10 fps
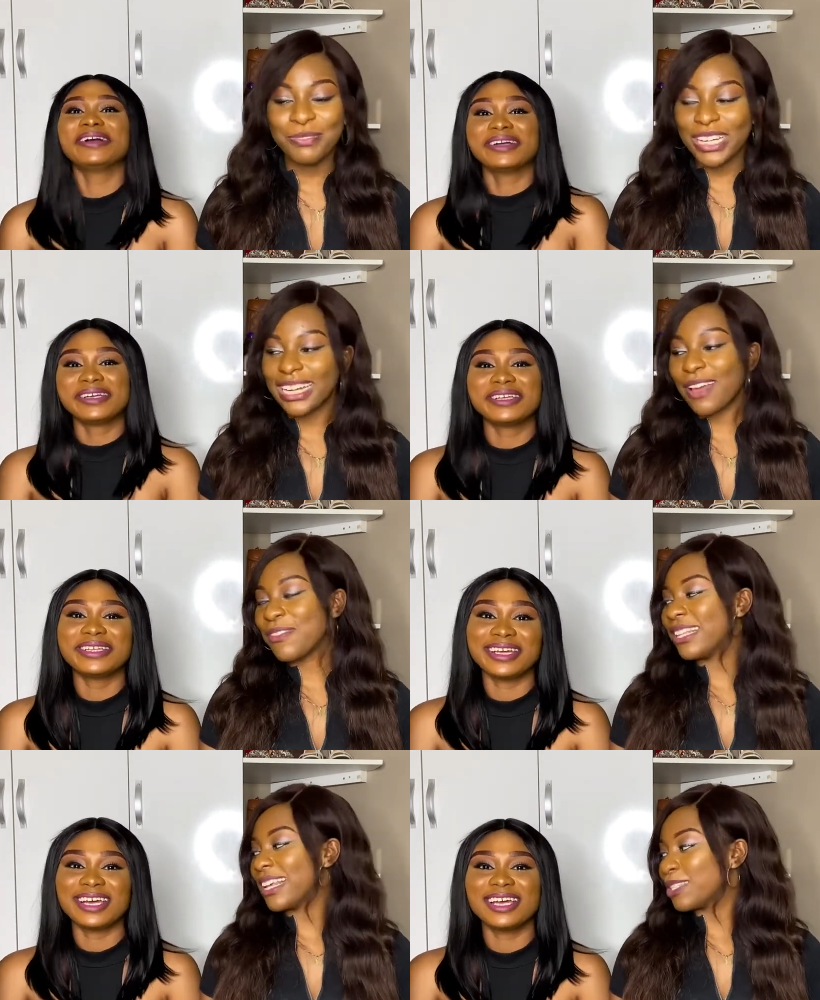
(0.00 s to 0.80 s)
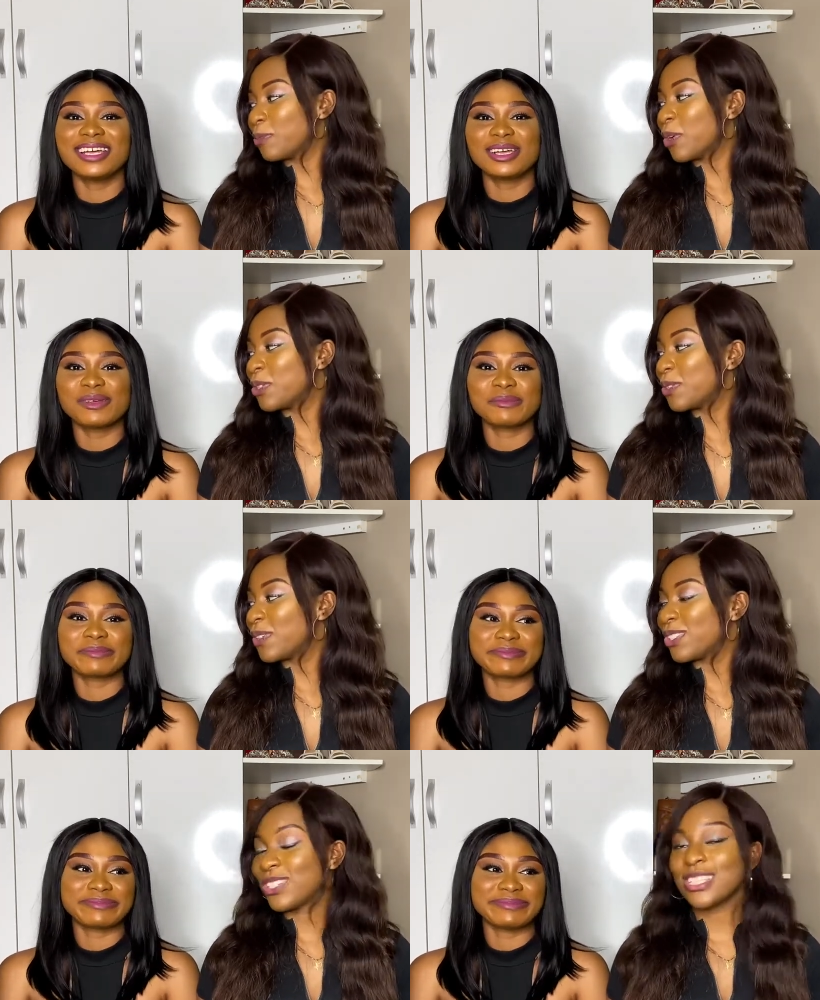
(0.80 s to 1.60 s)
Speaker 1: But I mean, there's more to
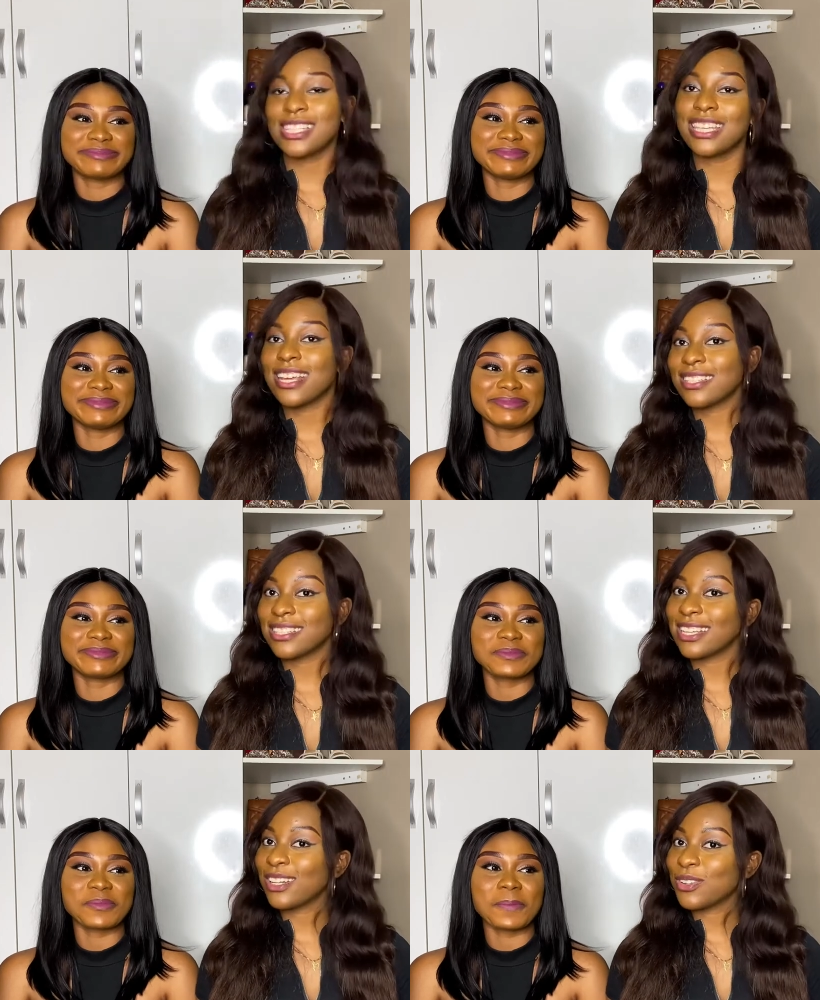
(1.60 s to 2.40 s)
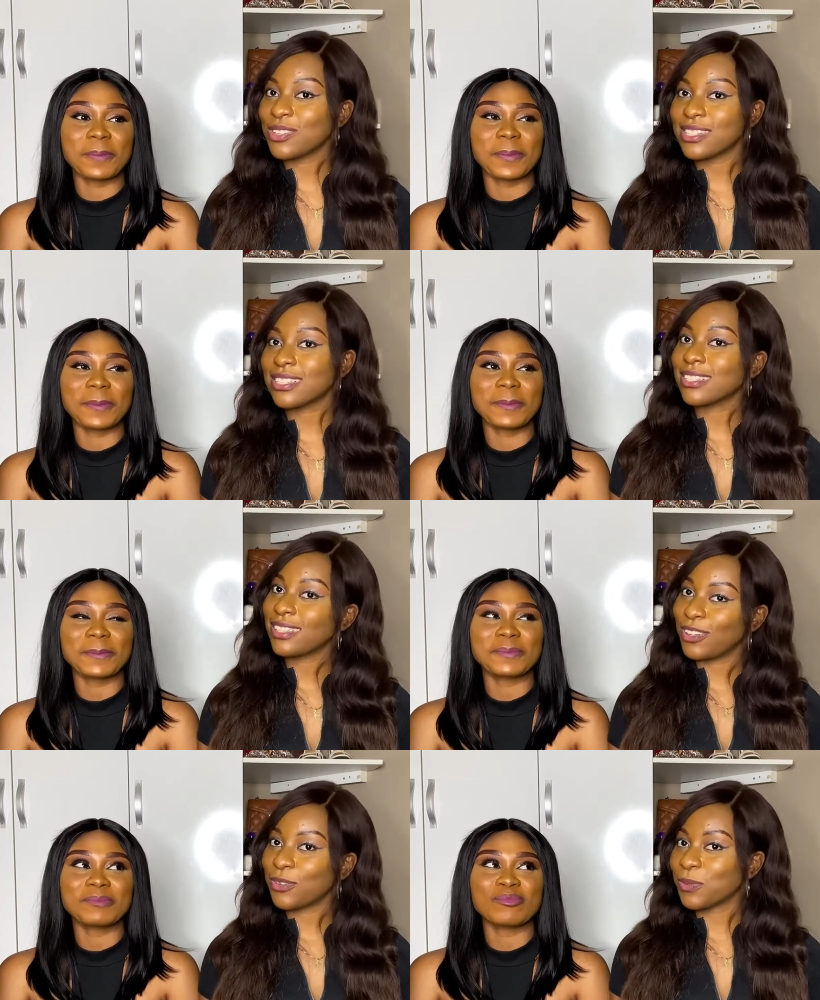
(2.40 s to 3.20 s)
it, so she's here to tell us,
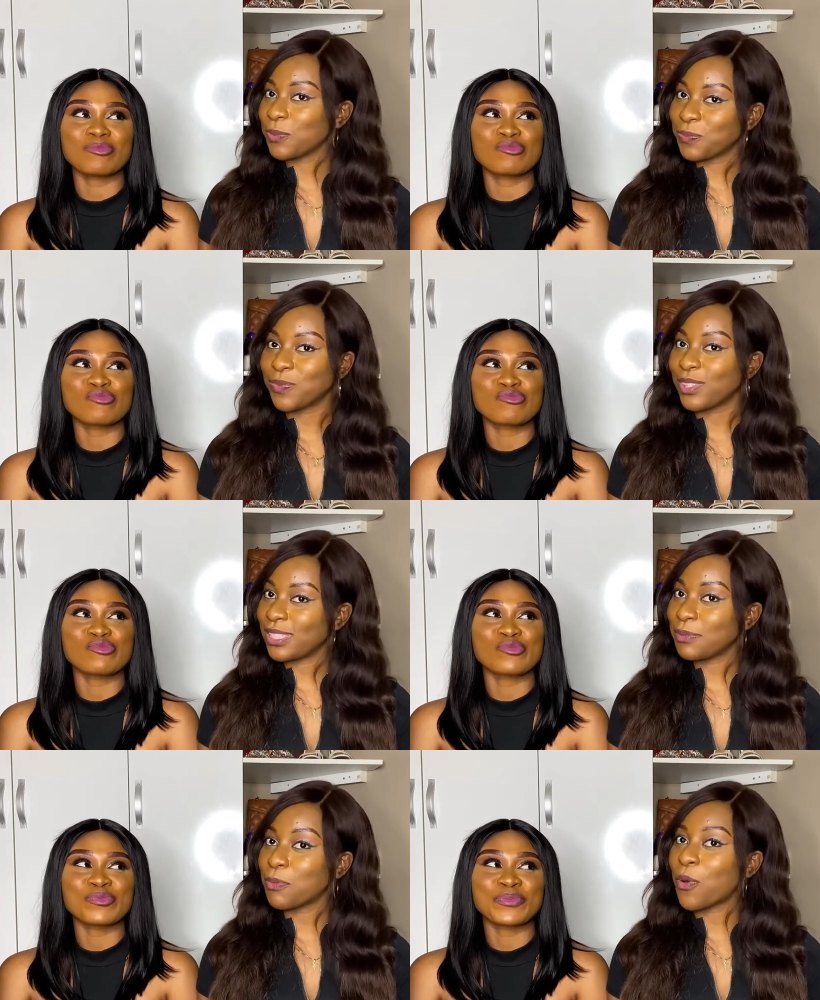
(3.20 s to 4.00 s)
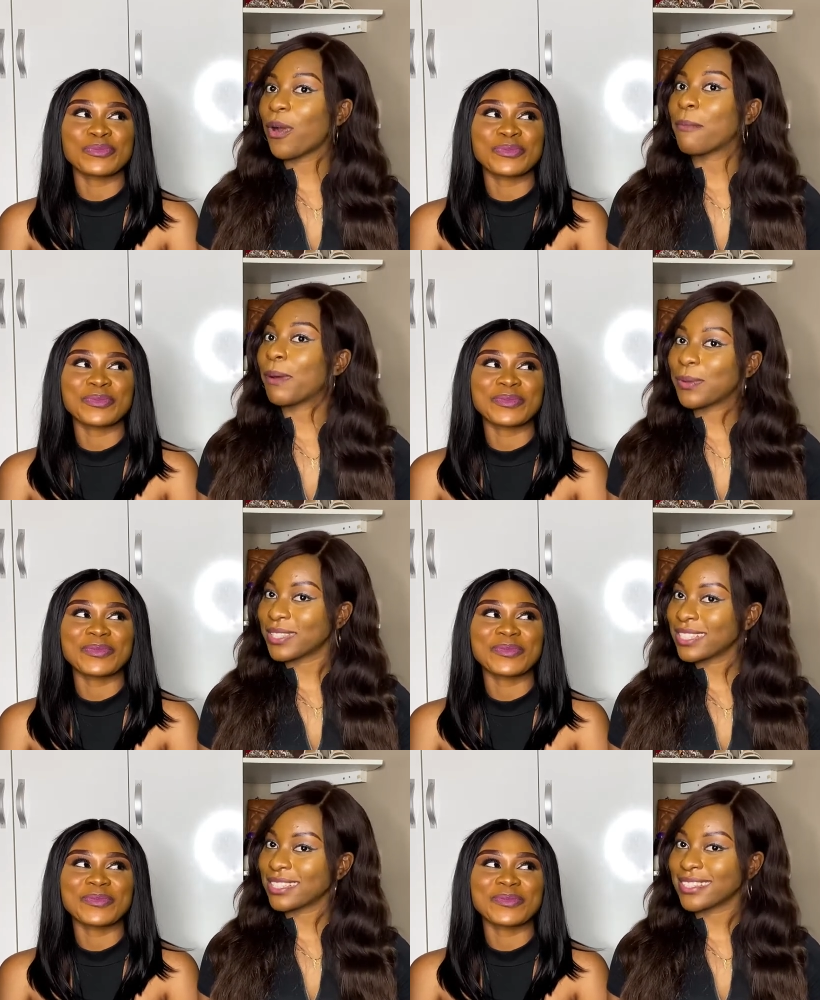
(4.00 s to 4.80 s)
you know, more about
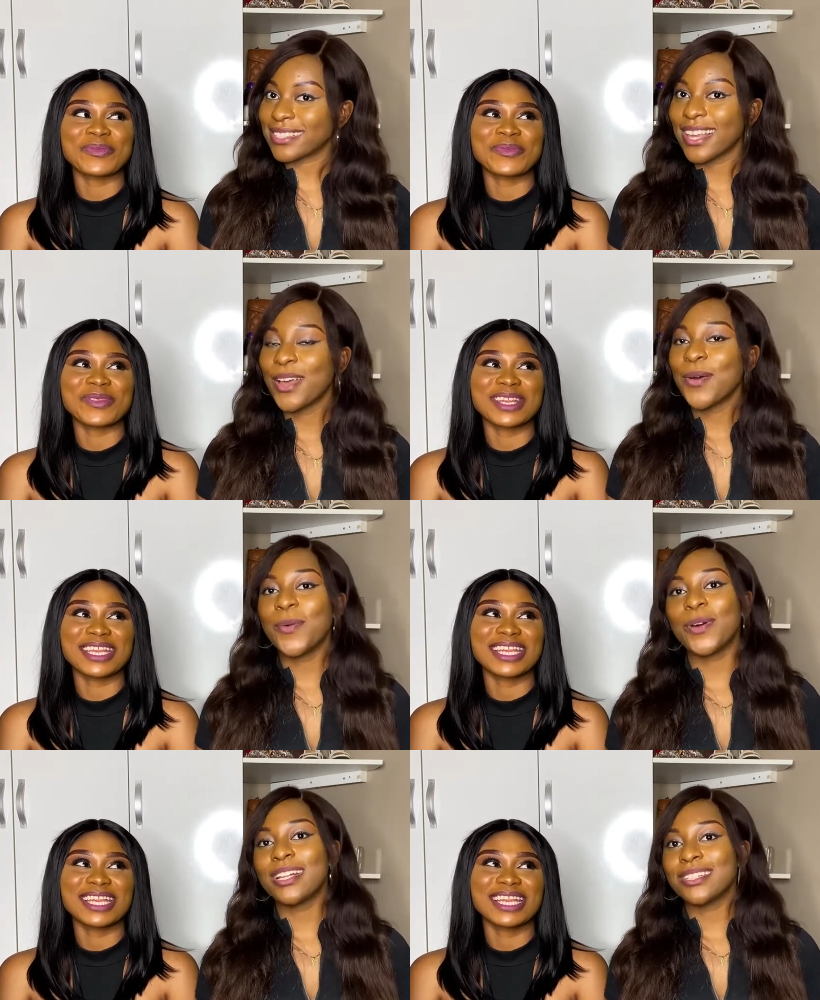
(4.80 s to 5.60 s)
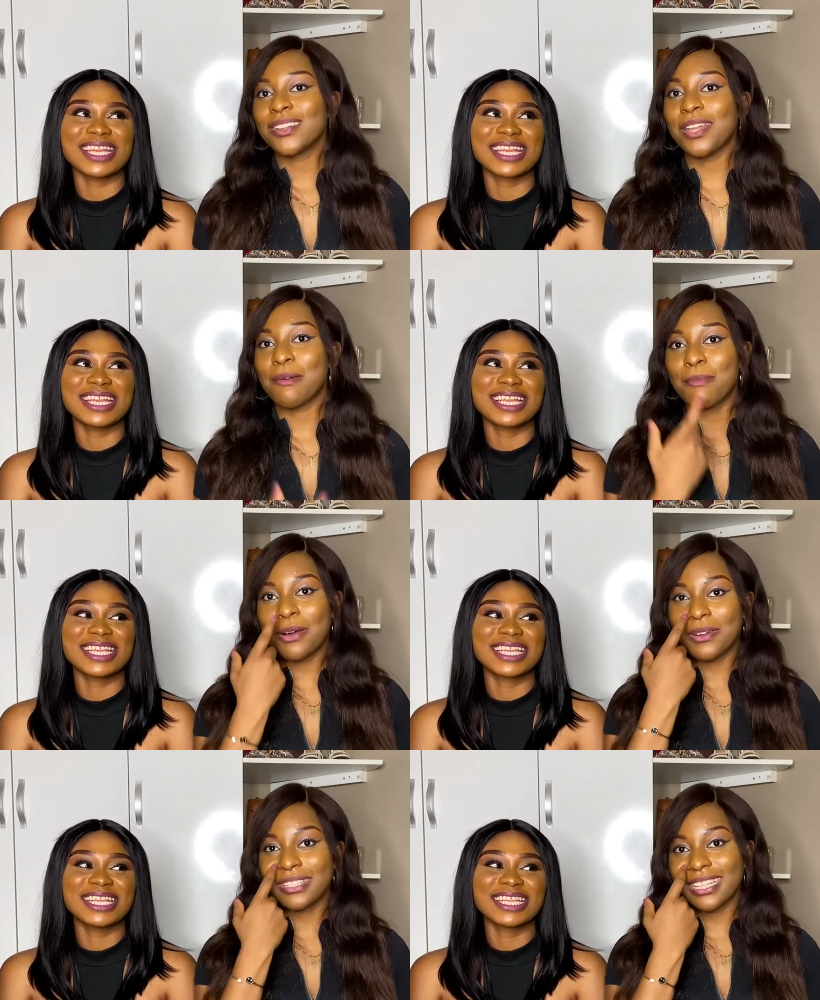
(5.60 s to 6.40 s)
it, what it's all
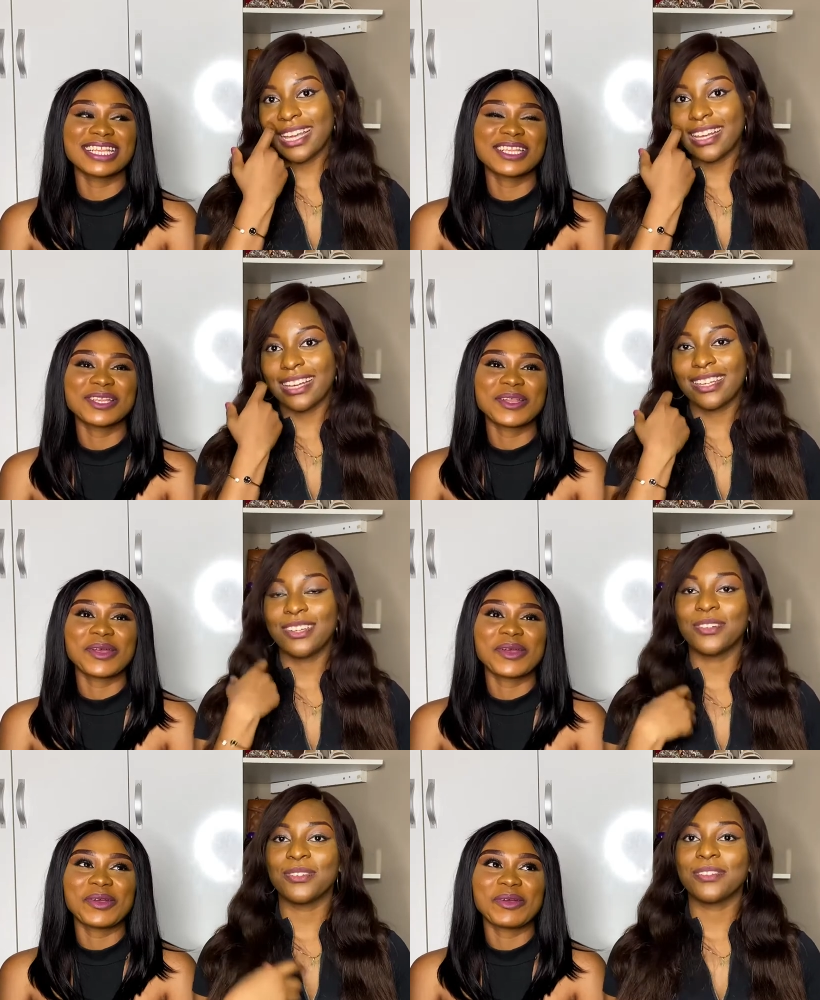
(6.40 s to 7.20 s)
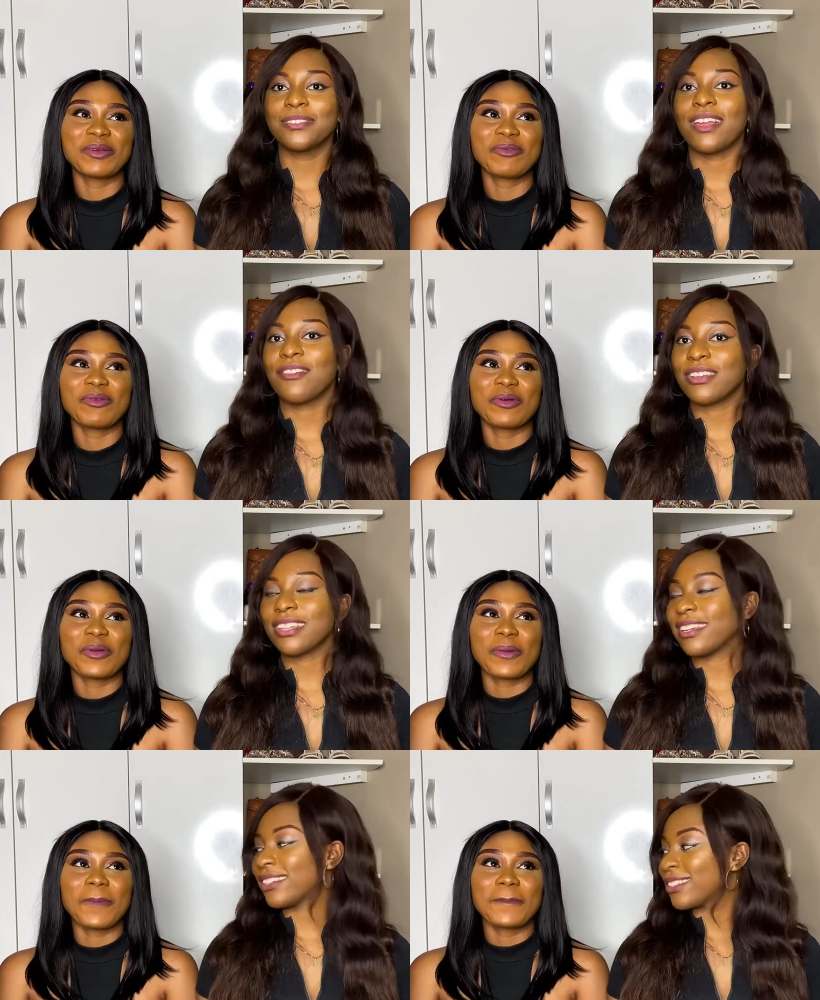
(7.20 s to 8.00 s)
about, and you know,
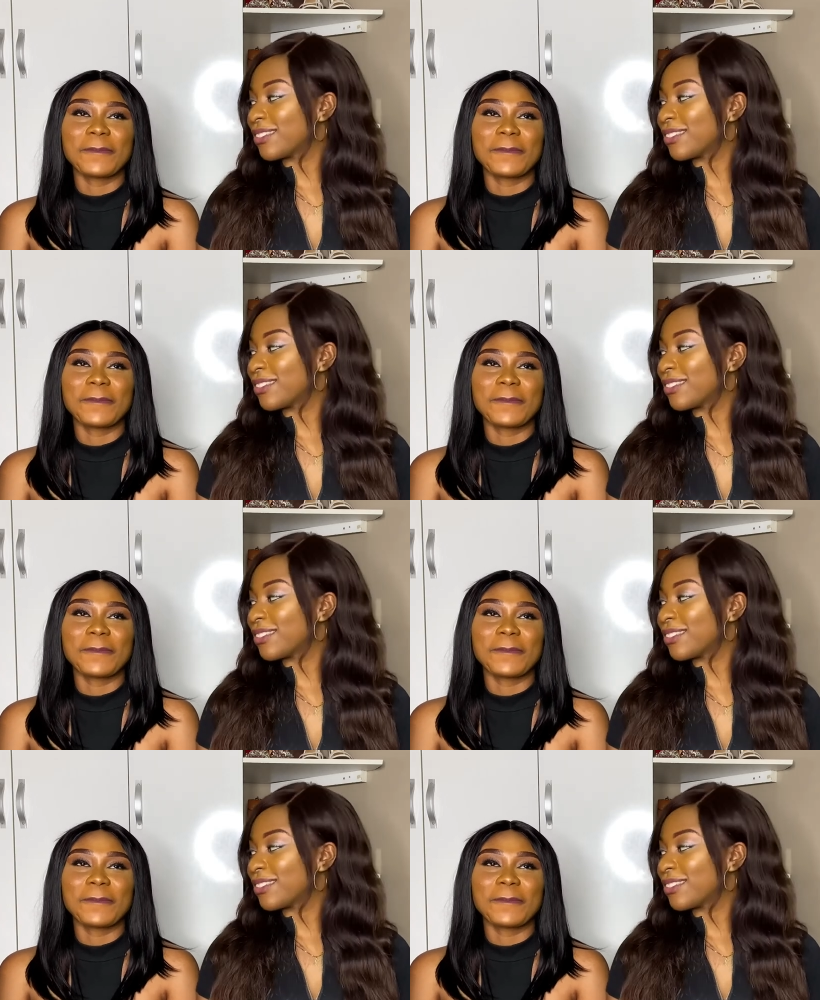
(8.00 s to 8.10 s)
everything,